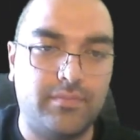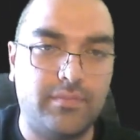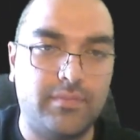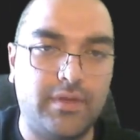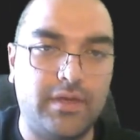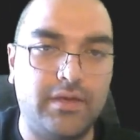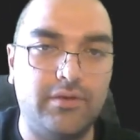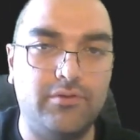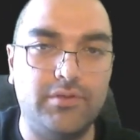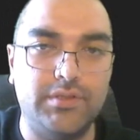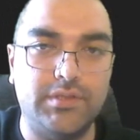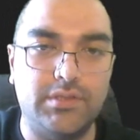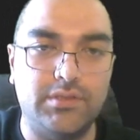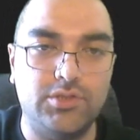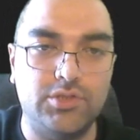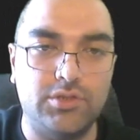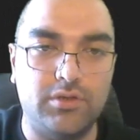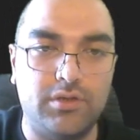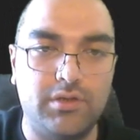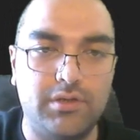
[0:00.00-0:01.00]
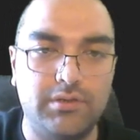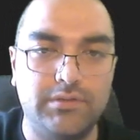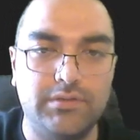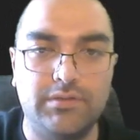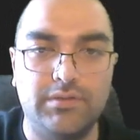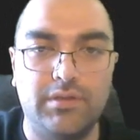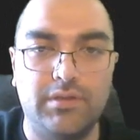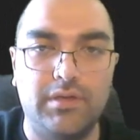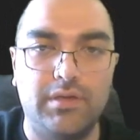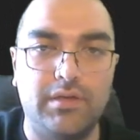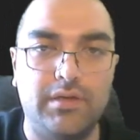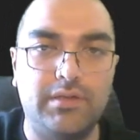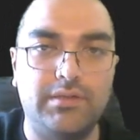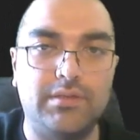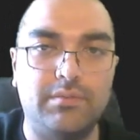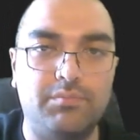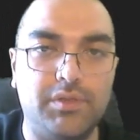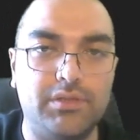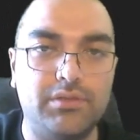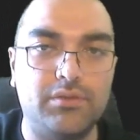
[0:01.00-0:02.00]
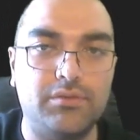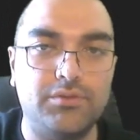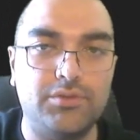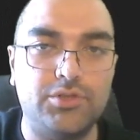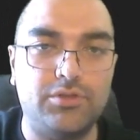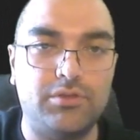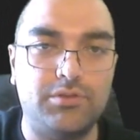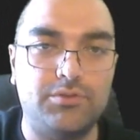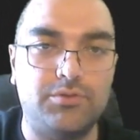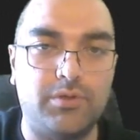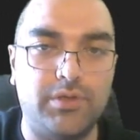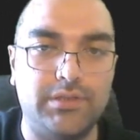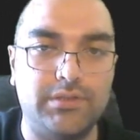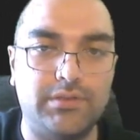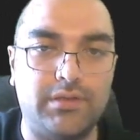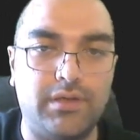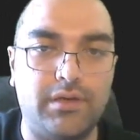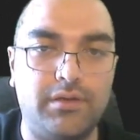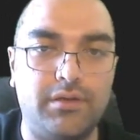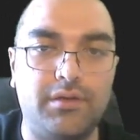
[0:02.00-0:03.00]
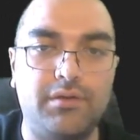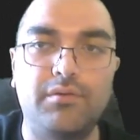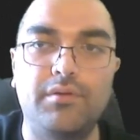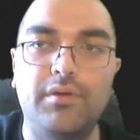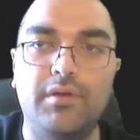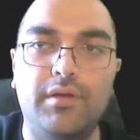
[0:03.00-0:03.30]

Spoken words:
Here is the chart. It's a Bitcoin chart right now,